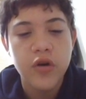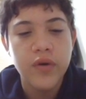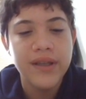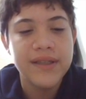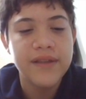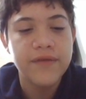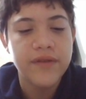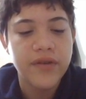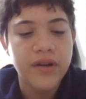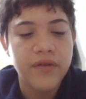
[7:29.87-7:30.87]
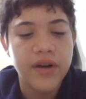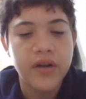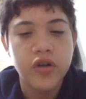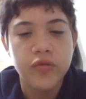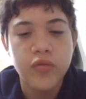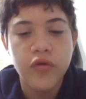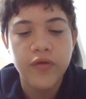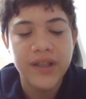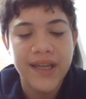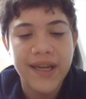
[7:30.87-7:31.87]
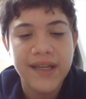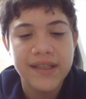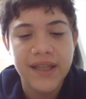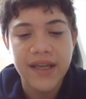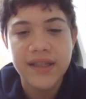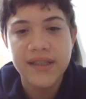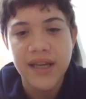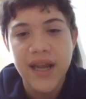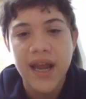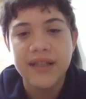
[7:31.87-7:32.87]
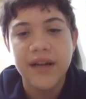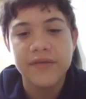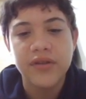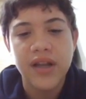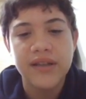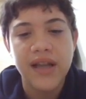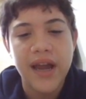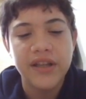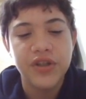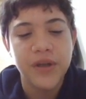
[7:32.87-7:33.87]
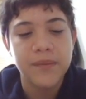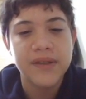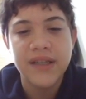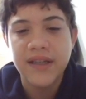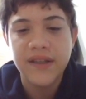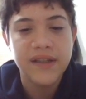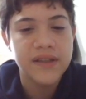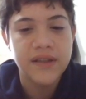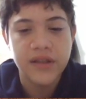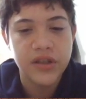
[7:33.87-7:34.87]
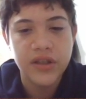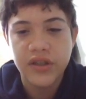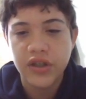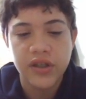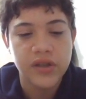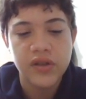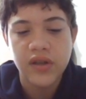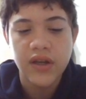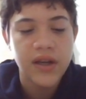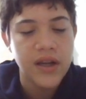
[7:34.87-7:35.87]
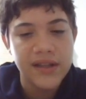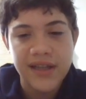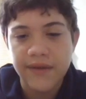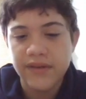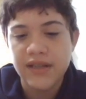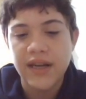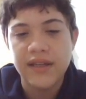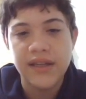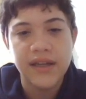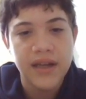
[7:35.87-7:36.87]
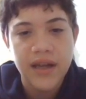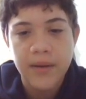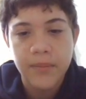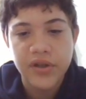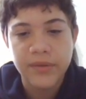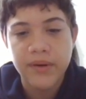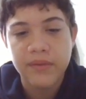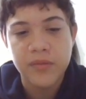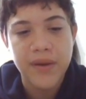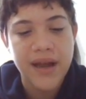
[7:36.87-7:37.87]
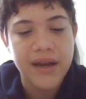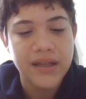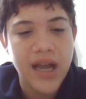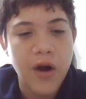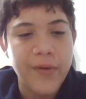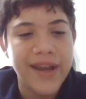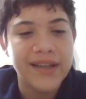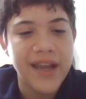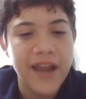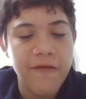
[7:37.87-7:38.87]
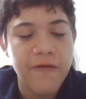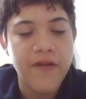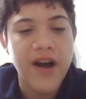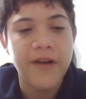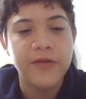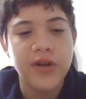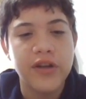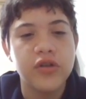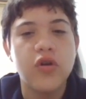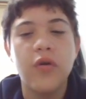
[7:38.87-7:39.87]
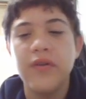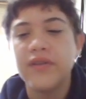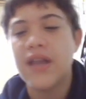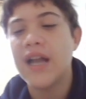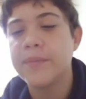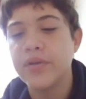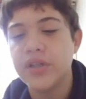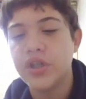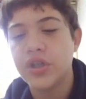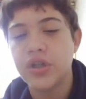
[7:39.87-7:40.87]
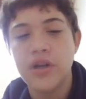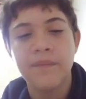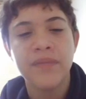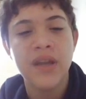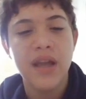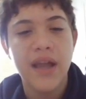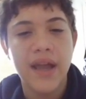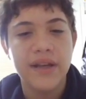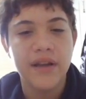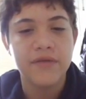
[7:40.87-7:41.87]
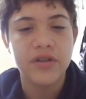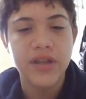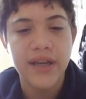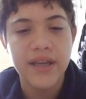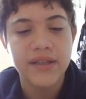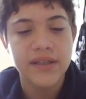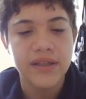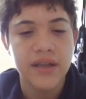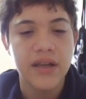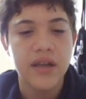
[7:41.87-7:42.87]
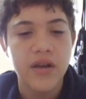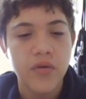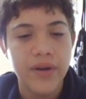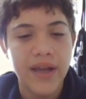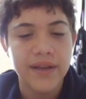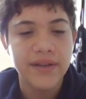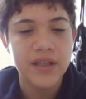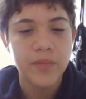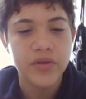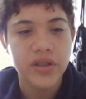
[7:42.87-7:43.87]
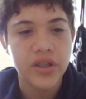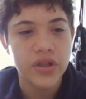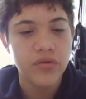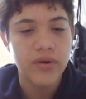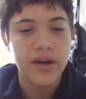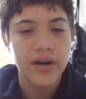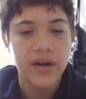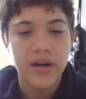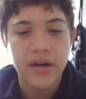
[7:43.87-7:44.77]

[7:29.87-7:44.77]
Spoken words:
Queen c3, very good move. It takes, and after that knight jumps in. This is just devastating. Bishop comes back. Now we get a5, try to go in that position. And after takes, we get this position where,